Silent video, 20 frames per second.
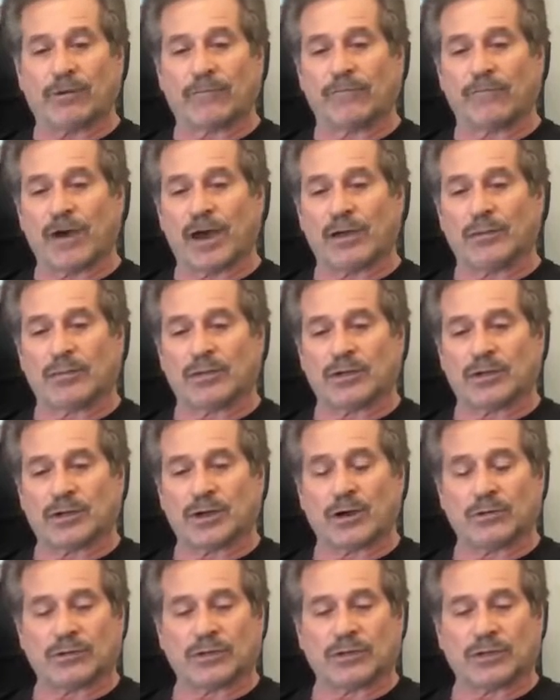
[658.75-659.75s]
You'll find when you
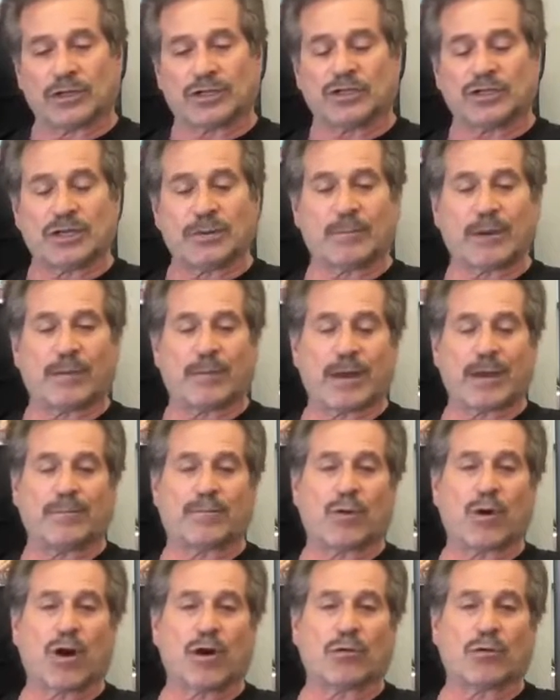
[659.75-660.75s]
go to the gym on my
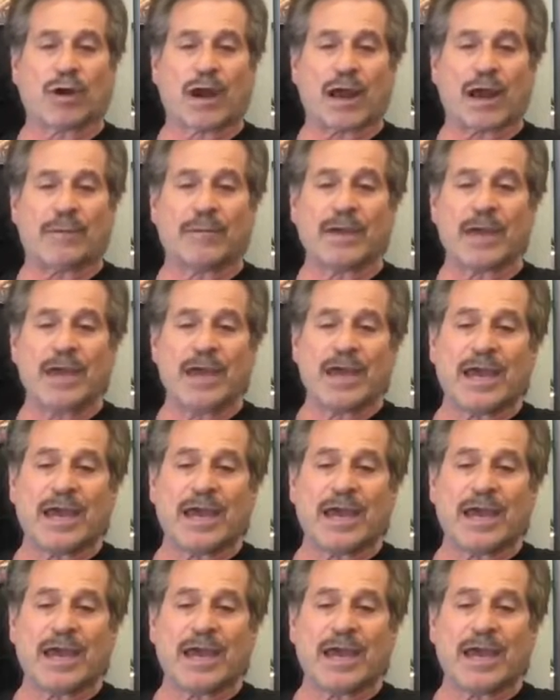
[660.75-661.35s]
program,